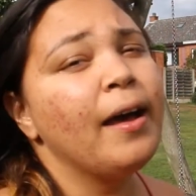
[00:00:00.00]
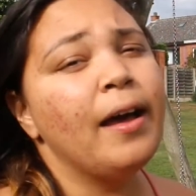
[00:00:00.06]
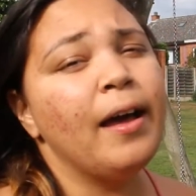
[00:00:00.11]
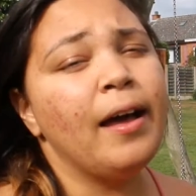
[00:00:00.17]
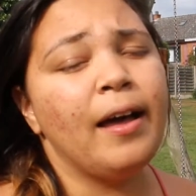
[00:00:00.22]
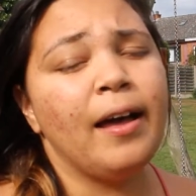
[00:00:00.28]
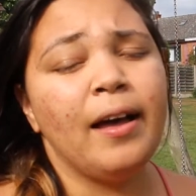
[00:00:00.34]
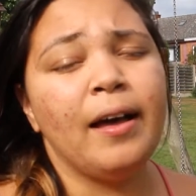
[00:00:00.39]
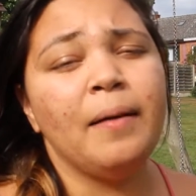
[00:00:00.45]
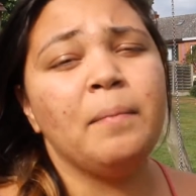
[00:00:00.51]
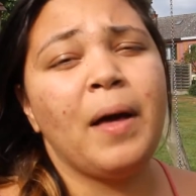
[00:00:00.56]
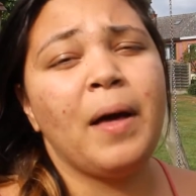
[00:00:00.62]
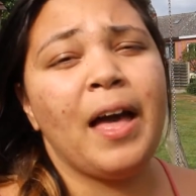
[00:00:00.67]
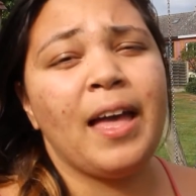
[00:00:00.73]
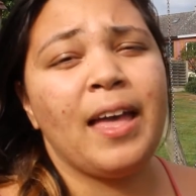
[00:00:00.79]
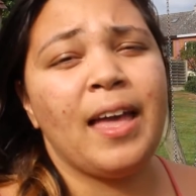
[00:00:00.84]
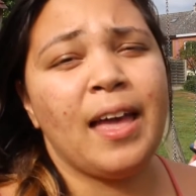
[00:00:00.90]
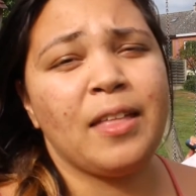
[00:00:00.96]

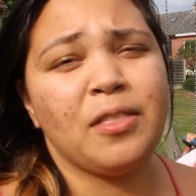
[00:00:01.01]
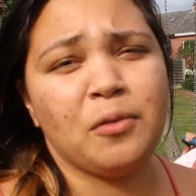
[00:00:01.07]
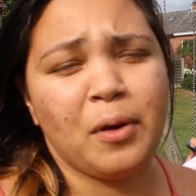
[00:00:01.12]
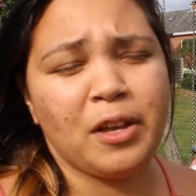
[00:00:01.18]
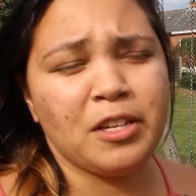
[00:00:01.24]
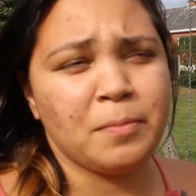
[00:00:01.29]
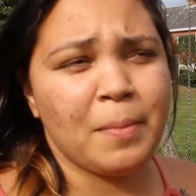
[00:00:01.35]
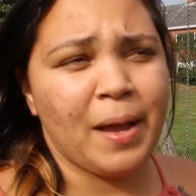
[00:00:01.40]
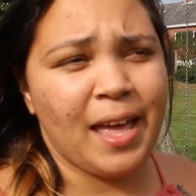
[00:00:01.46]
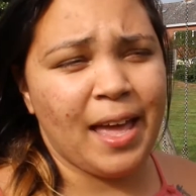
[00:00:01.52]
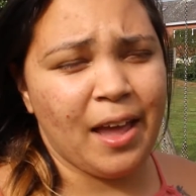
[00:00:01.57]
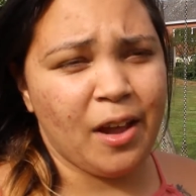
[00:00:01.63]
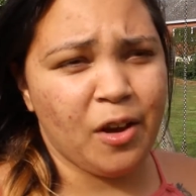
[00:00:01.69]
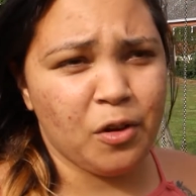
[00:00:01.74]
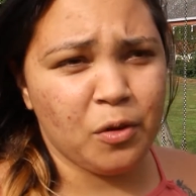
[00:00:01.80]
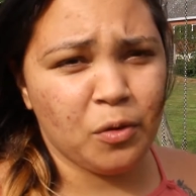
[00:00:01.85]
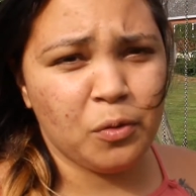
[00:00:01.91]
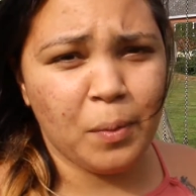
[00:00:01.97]
I had to wash my
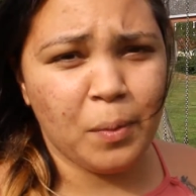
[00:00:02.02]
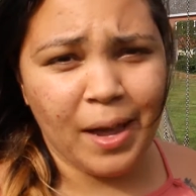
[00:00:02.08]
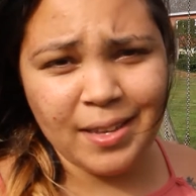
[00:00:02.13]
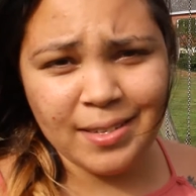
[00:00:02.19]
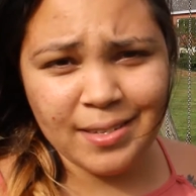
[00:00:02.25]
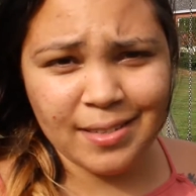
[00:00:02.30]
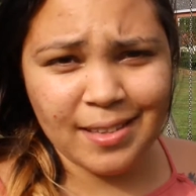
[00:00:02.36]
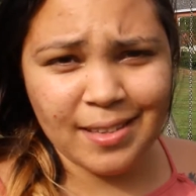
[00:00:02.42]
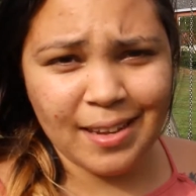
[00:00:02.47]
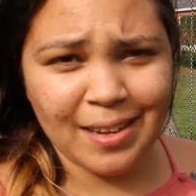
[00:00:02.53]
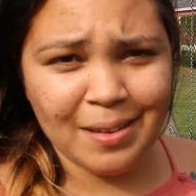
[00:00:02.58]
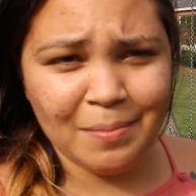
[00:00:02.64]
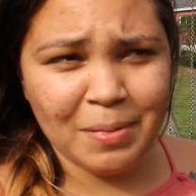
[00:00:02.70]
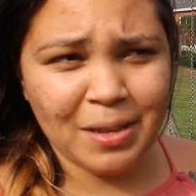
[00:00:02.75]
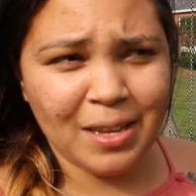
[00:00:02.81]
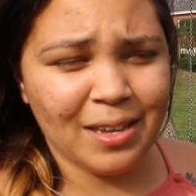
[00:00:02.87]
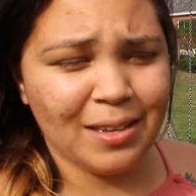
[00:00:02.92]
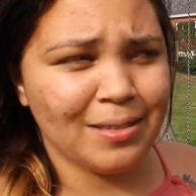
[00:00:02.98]
hair twice a day
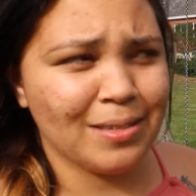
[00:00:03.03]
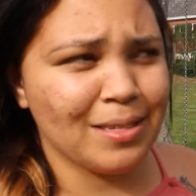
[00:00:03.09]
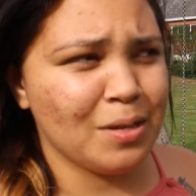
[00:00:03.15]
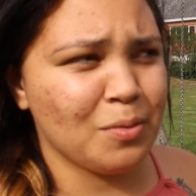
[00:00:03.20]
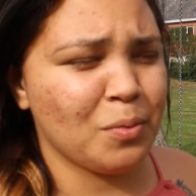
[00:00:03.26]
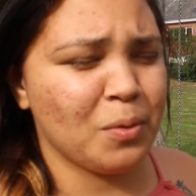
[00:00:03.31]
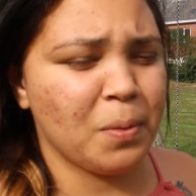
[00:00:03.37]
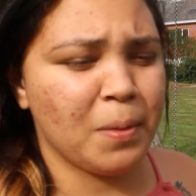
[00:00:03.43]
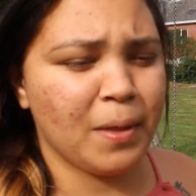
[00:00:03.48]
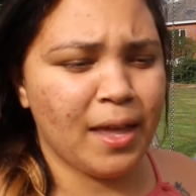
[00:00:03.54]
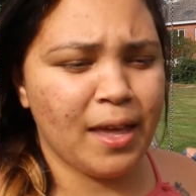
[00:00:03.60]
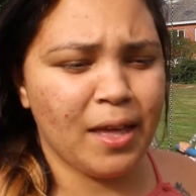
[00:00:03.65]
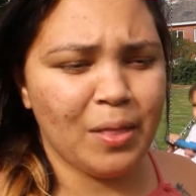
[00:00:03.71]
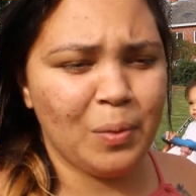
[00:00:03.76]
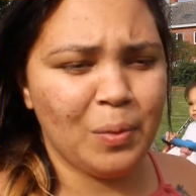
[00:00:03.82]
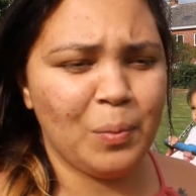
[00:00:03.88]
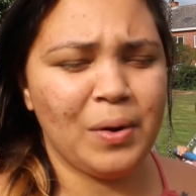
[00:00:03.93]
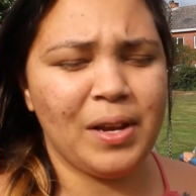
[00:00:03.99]
because it would
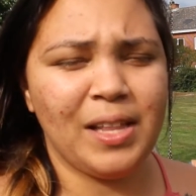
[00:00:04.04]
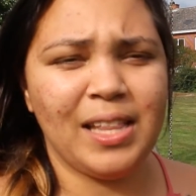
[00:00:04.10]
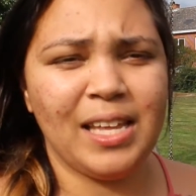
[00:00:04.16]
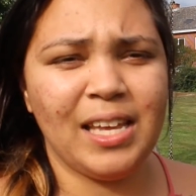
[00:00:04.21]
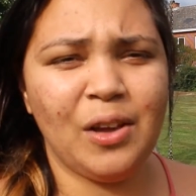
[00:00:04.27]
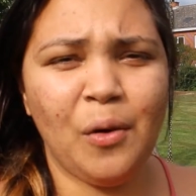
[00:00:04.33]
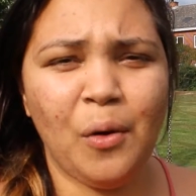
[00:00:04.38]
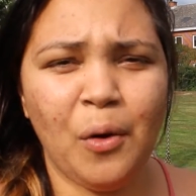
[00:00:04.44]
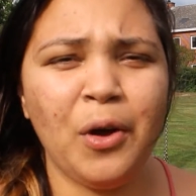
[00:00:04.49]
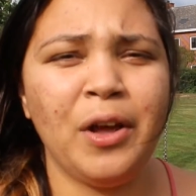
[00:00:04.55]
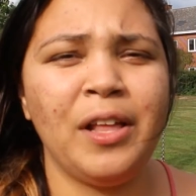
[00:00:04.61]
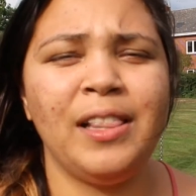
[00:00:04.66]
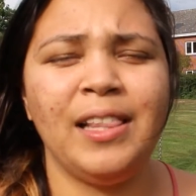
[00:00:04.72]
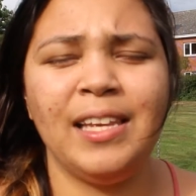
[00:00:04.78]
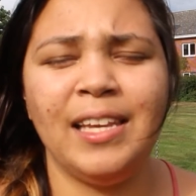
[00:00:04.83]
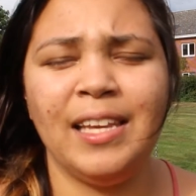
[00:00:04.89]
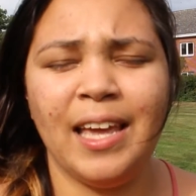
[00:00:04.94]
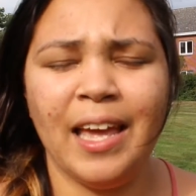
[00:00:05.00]
get really
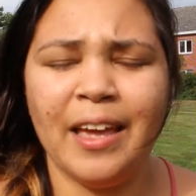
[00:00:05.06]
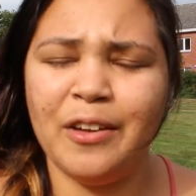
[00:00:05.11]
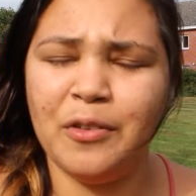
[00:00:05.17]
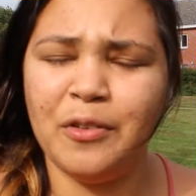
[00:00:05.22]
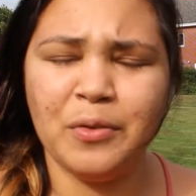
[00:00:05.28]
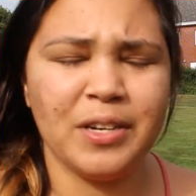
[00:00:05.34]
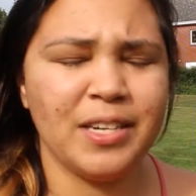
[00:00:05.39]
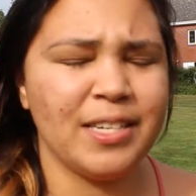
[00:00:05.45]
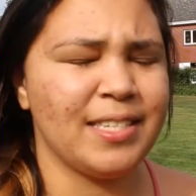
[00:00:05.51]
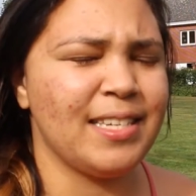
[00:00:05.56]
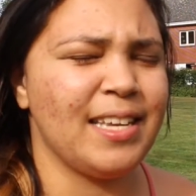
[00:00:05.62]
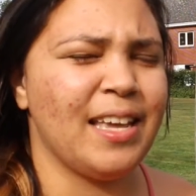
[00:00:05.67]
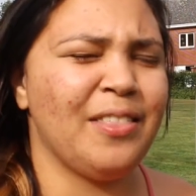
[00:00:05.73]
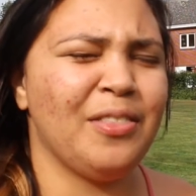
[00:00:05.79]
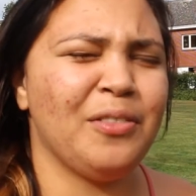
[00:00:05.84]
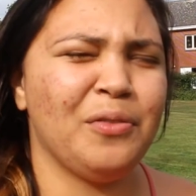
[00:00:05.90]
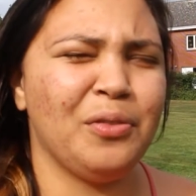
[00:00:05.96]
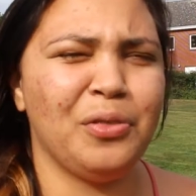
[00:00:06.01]
oily and greasy
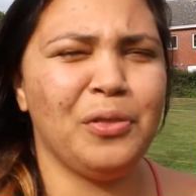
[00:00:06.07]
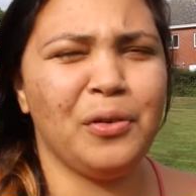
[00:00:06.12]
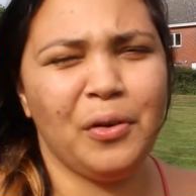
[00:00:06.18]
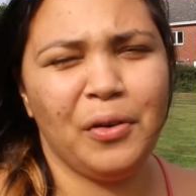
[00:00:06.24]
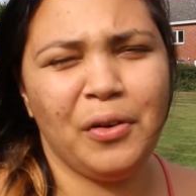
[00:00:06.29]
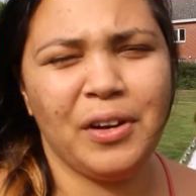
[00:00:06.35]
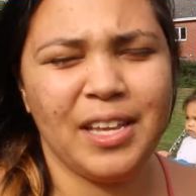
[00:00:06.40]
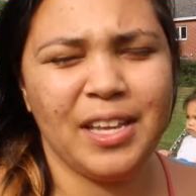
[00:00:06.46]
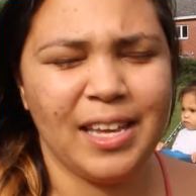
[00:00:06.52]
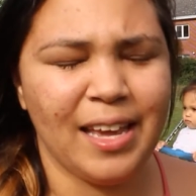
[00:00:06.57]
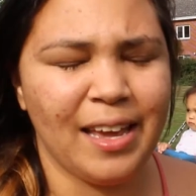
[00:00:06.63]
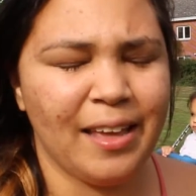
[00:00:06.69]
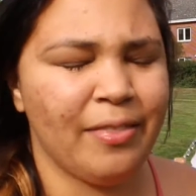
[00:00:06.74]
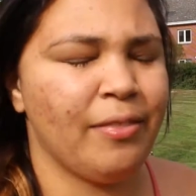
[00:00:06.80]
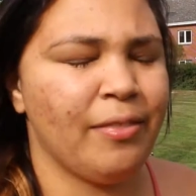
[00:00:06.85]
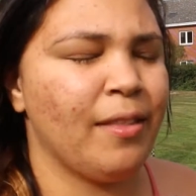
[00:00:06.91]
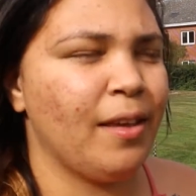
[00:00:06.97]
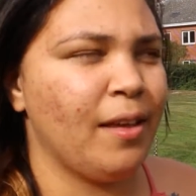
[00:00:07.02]
and dirty
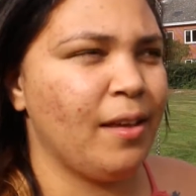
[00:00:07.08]
and